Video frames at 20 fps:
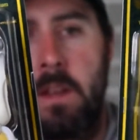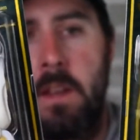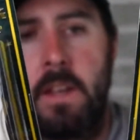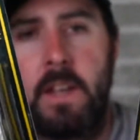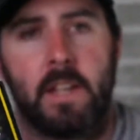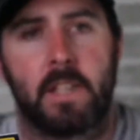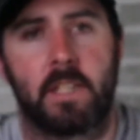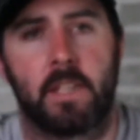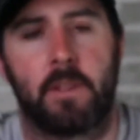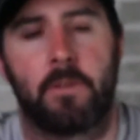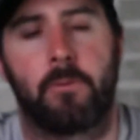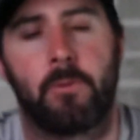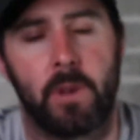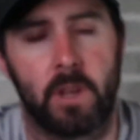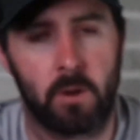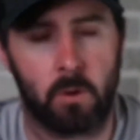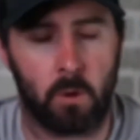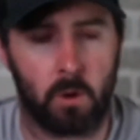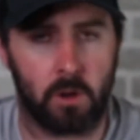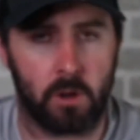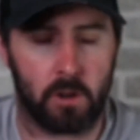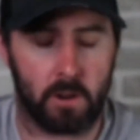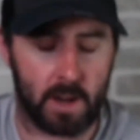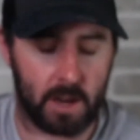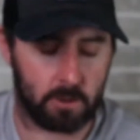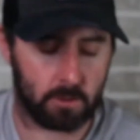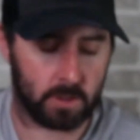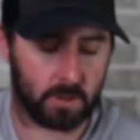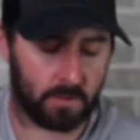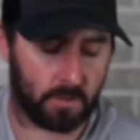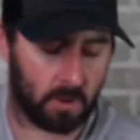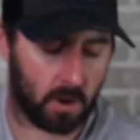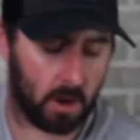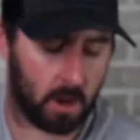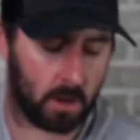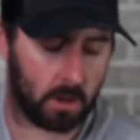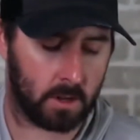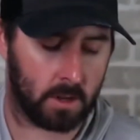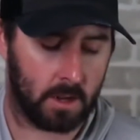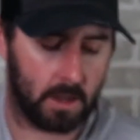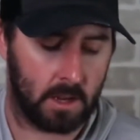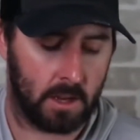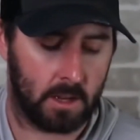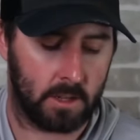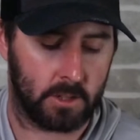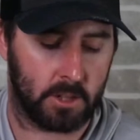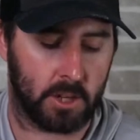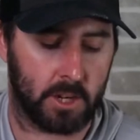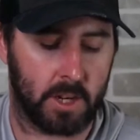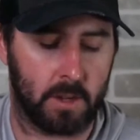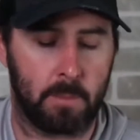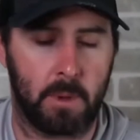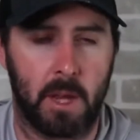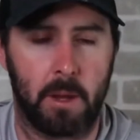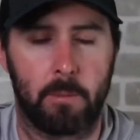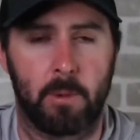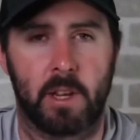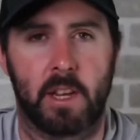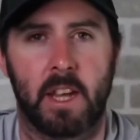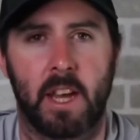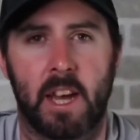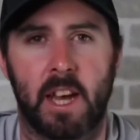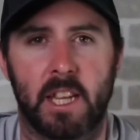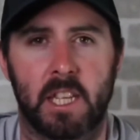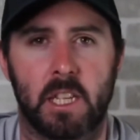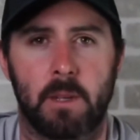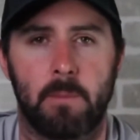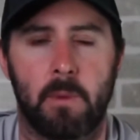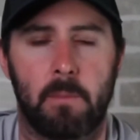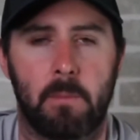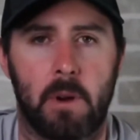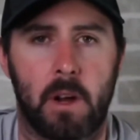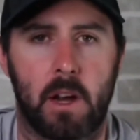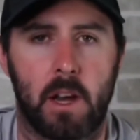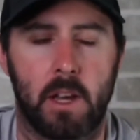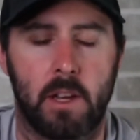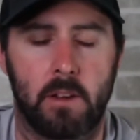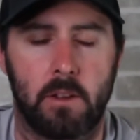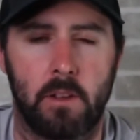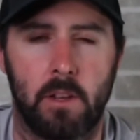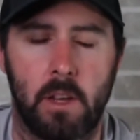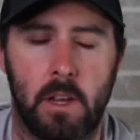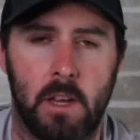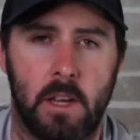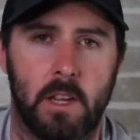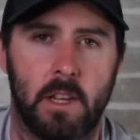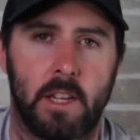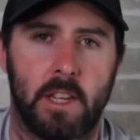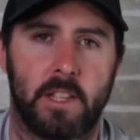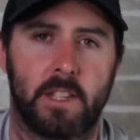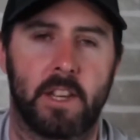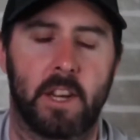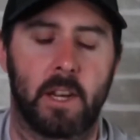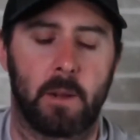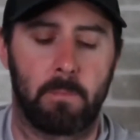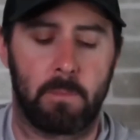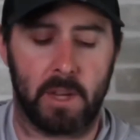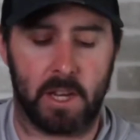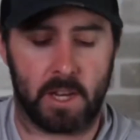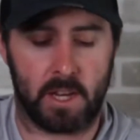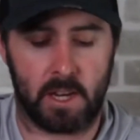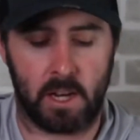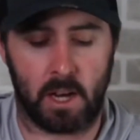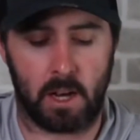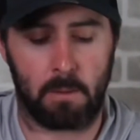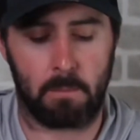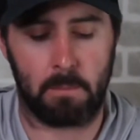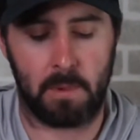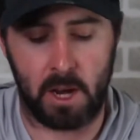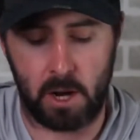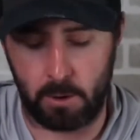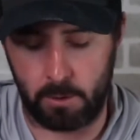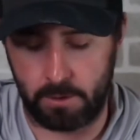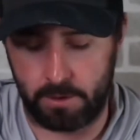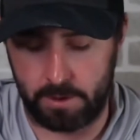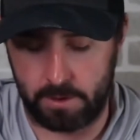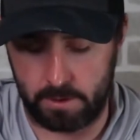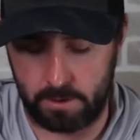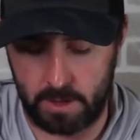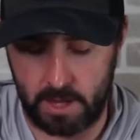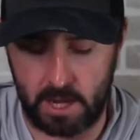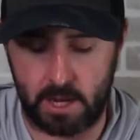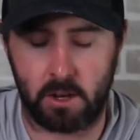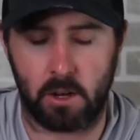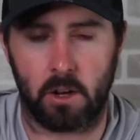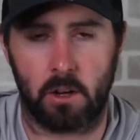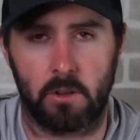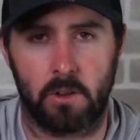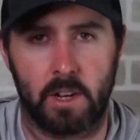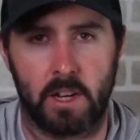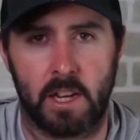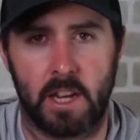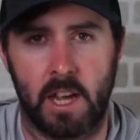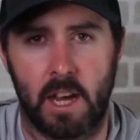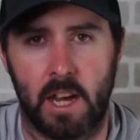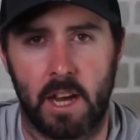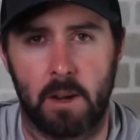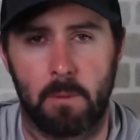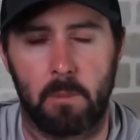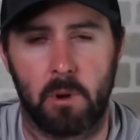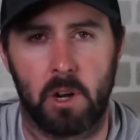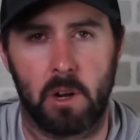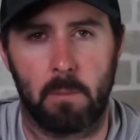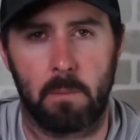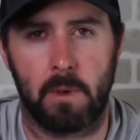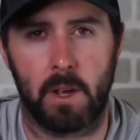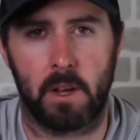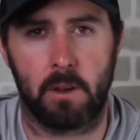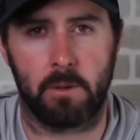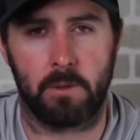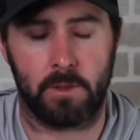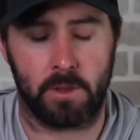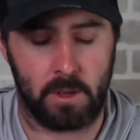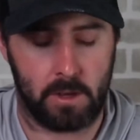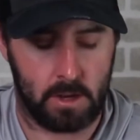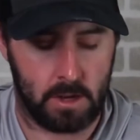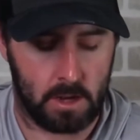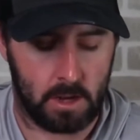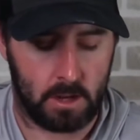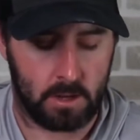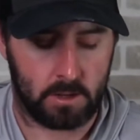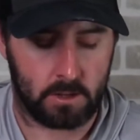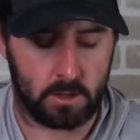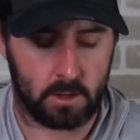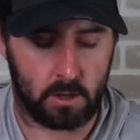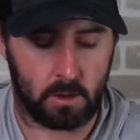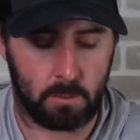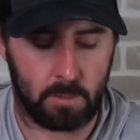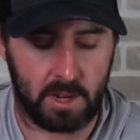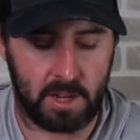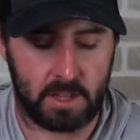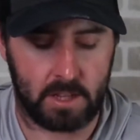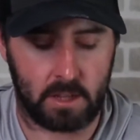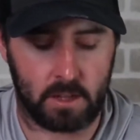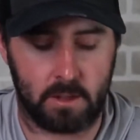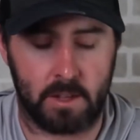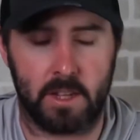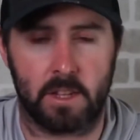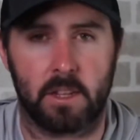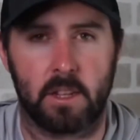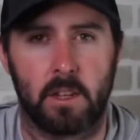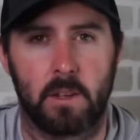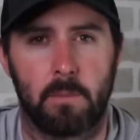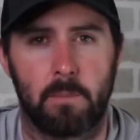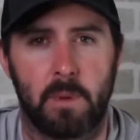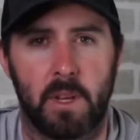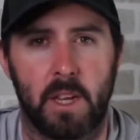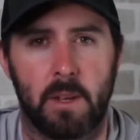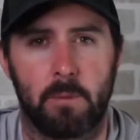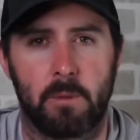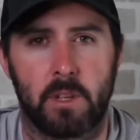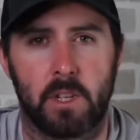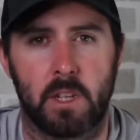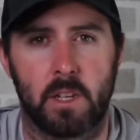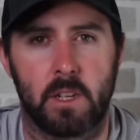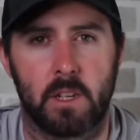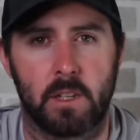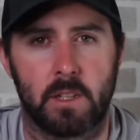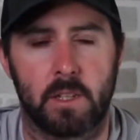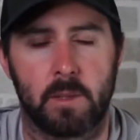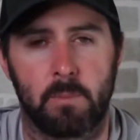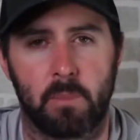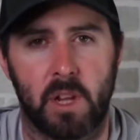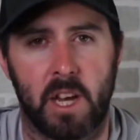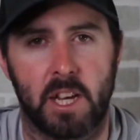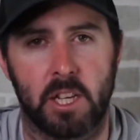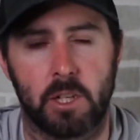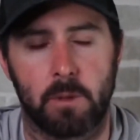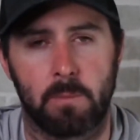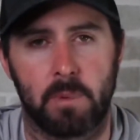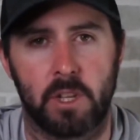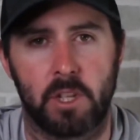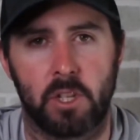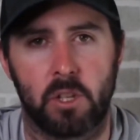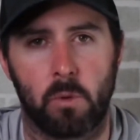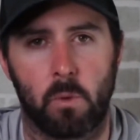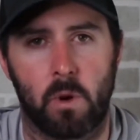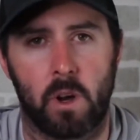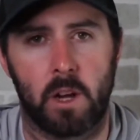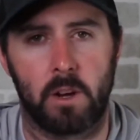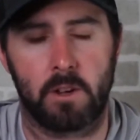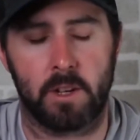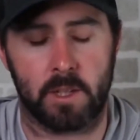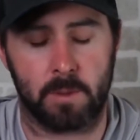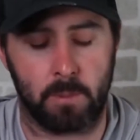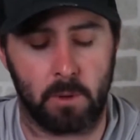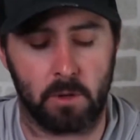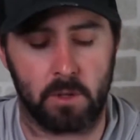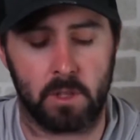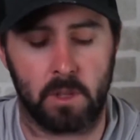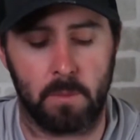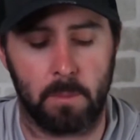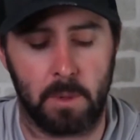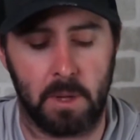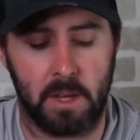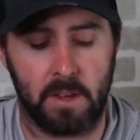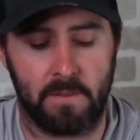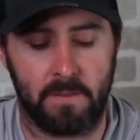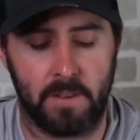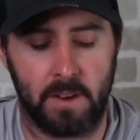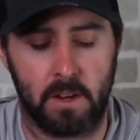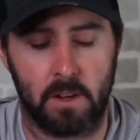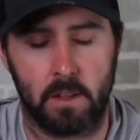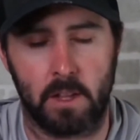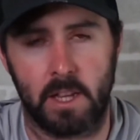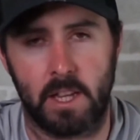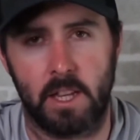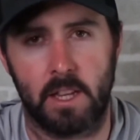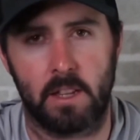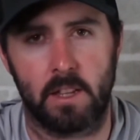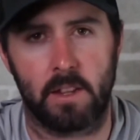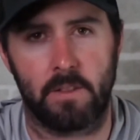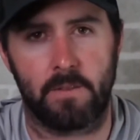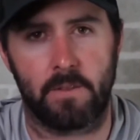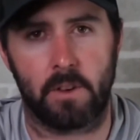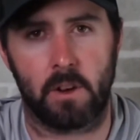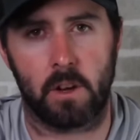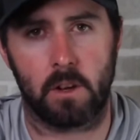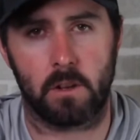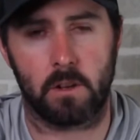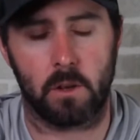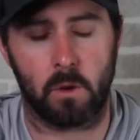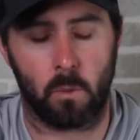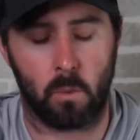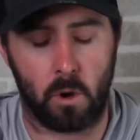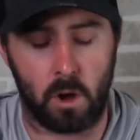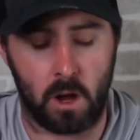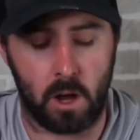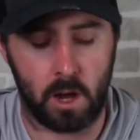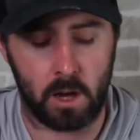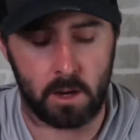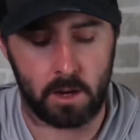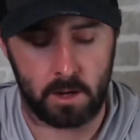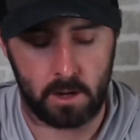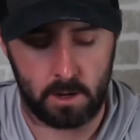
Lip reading: It's a 3/4 ounce frog, so you're going to be able to cast him a mile. He's got a big cup mouth. They call it a catamaran mouth. So basically it's going to be able to splash a bunch of water. It's supposed to be a fairly easy frog to walk.